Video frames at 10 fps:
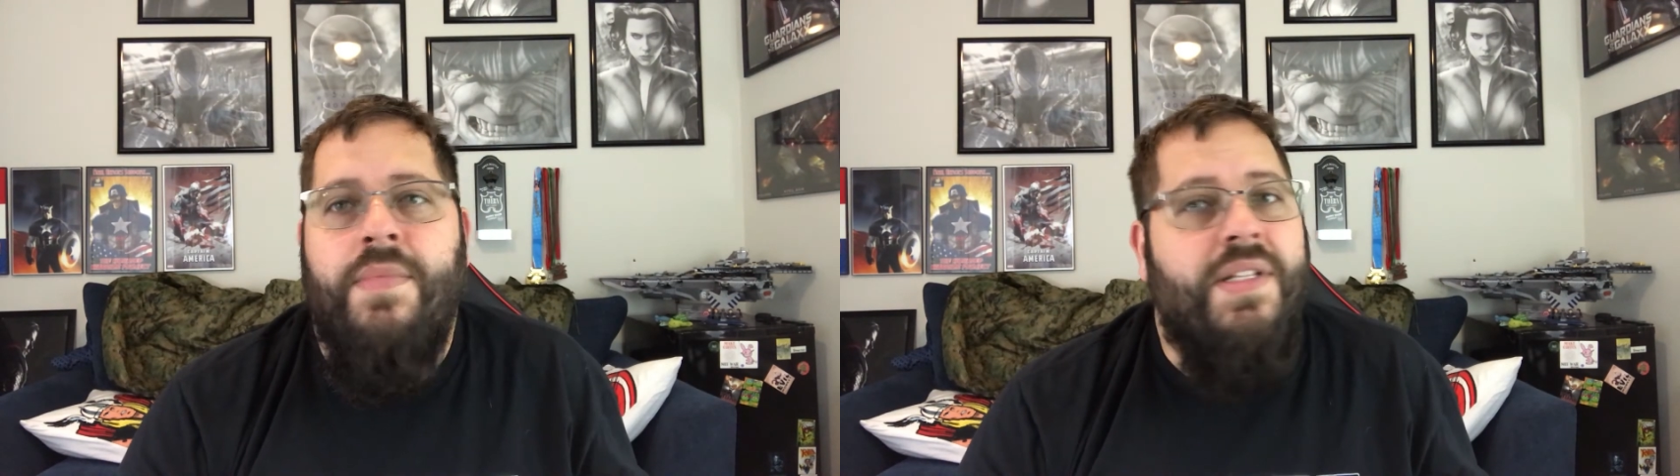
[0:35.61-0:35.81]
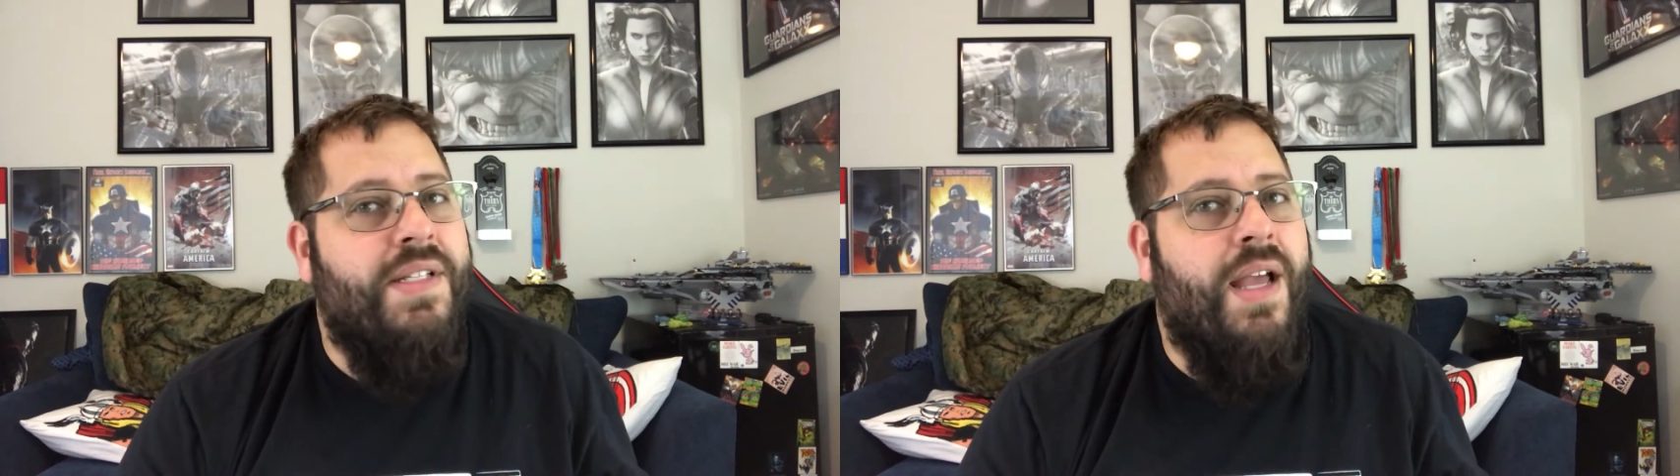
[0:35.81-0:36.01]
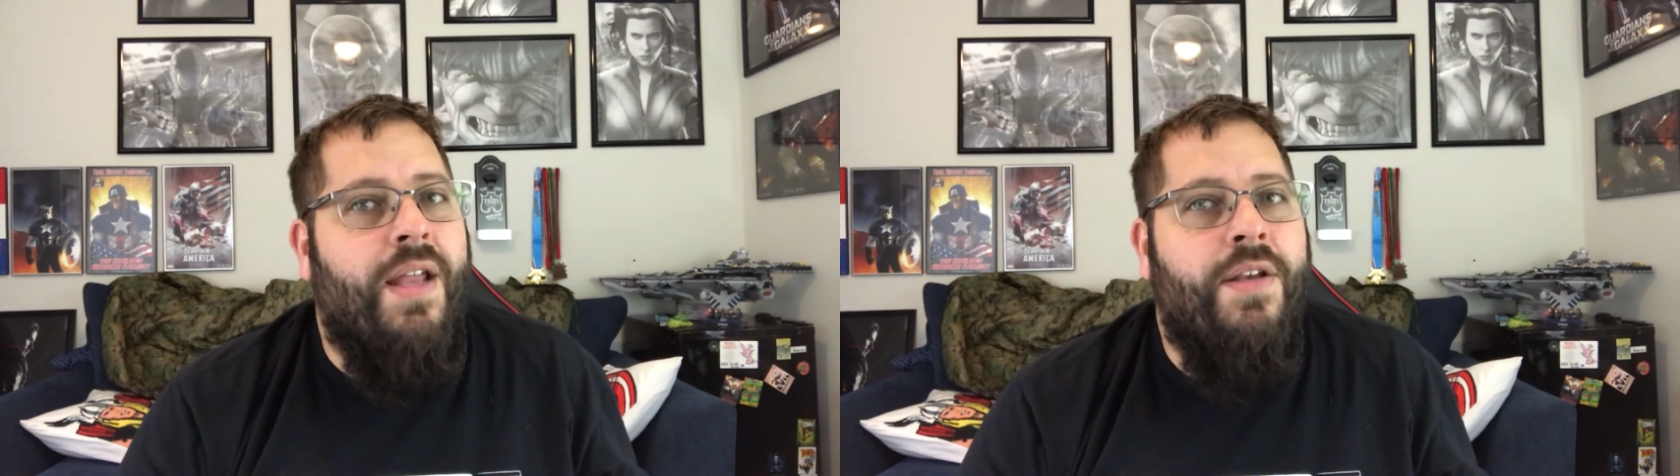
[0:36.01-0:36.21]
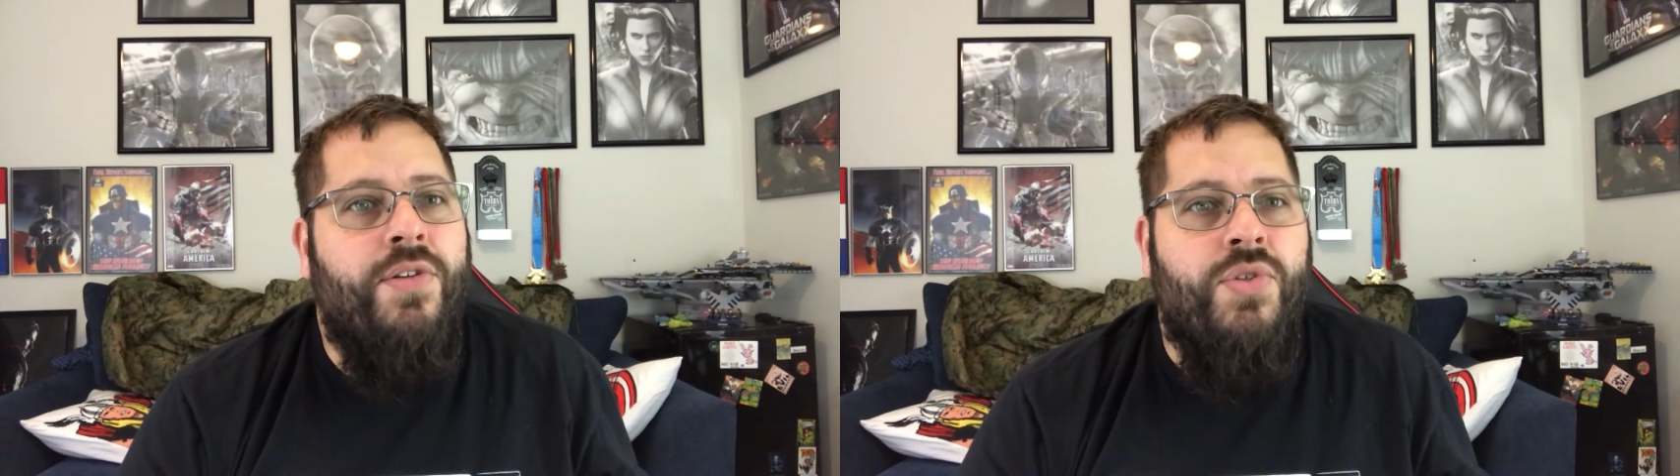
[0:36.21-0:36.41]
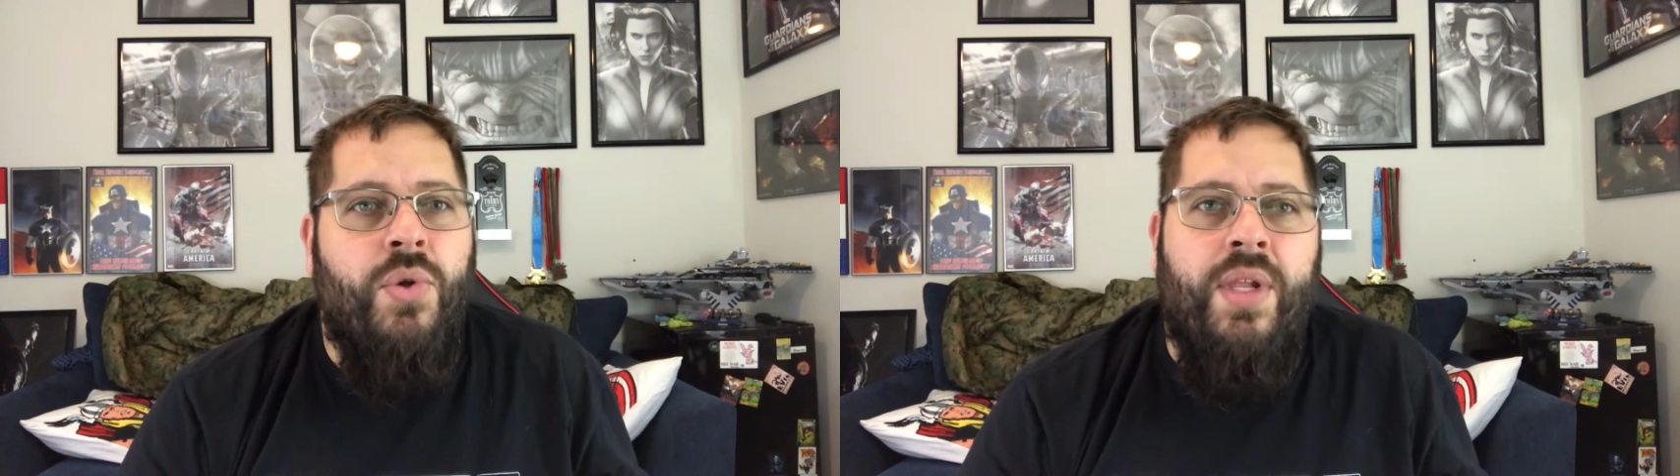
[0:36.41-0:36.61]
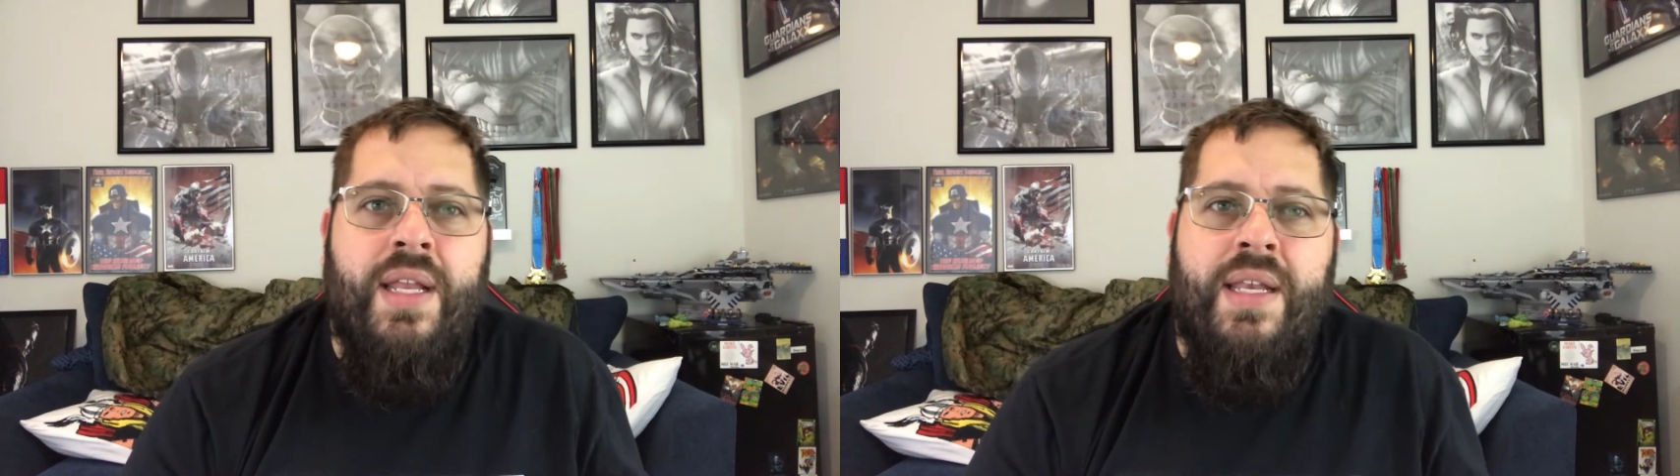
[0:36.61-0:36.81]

It's got Julian